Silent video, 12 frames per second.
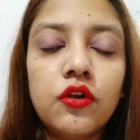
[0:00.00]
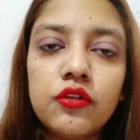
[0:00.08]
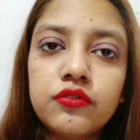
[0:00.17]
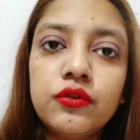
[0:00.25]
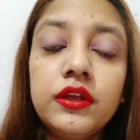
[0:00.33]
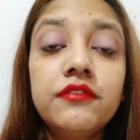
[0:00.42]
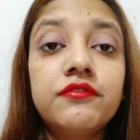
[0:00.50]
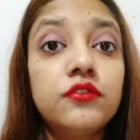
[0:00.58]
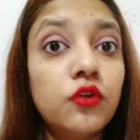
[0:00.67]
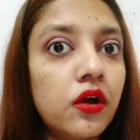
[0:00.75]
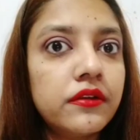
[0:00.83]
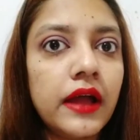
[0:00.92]
Also, if
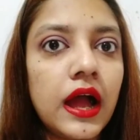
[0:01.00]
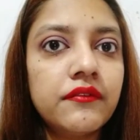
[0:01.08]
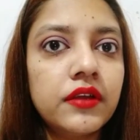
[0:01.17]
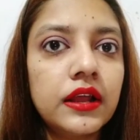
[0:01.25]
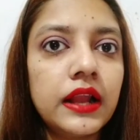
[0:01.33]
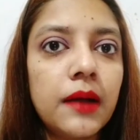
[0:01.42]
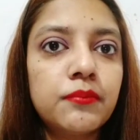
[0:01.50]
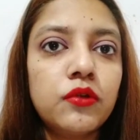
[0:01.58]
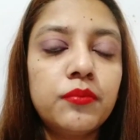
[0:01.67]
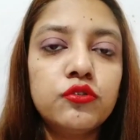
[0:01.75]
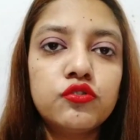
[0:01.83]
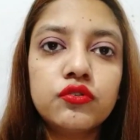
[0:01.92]
not having a
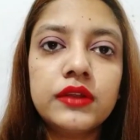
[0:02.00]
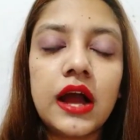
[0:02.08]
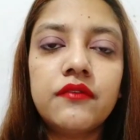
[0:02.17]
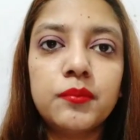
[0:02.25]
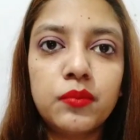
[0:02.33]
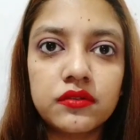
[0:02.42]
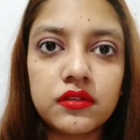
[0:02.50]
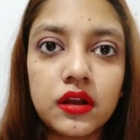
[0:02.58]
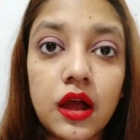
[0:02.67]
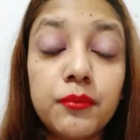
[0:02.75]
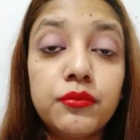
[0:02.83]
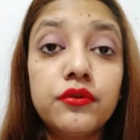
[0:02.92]
laptop, you should have a personal
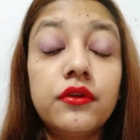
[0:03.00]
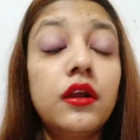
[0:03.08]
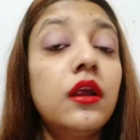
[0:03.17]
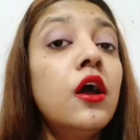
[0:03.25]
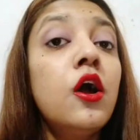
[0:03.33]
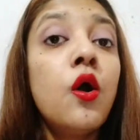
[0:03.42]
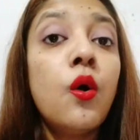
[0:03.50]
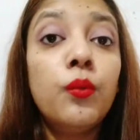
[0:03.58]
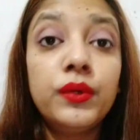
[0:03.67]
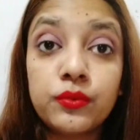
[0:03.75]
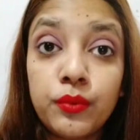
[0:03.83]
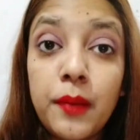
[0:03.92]
computer
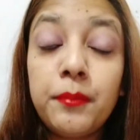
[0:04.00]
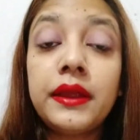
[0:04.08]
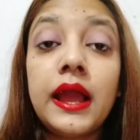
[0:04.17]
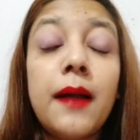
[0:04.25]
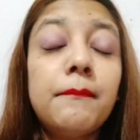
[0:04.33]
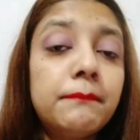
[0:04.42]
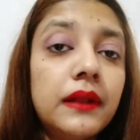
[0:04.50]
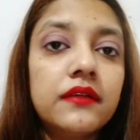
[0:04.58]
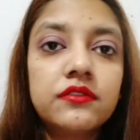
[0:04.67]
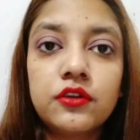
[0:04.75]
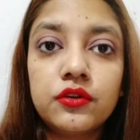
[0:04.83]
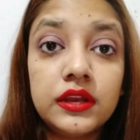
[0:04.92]
with webcam
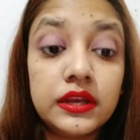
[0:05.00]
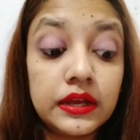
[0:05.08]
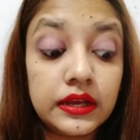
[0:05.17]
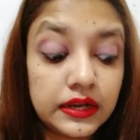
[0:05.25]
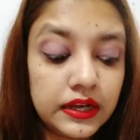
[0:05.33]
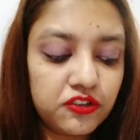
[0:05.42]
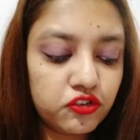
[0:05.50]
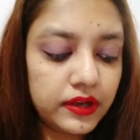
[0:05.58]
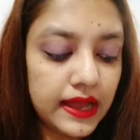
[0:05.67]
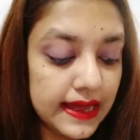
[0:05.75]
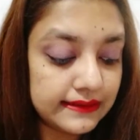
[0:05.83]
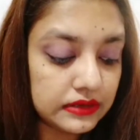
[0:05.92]
plus good internet
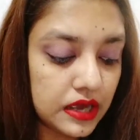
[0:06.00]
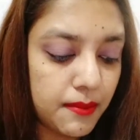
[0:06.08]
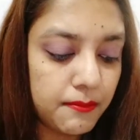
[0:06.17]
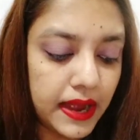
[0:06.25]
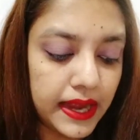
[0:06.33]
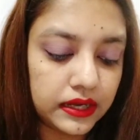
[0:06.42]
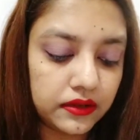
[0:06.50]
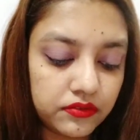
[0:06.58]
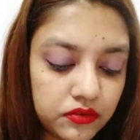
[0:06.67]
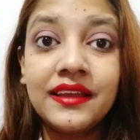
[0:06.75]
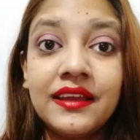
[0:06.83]
connection and a mic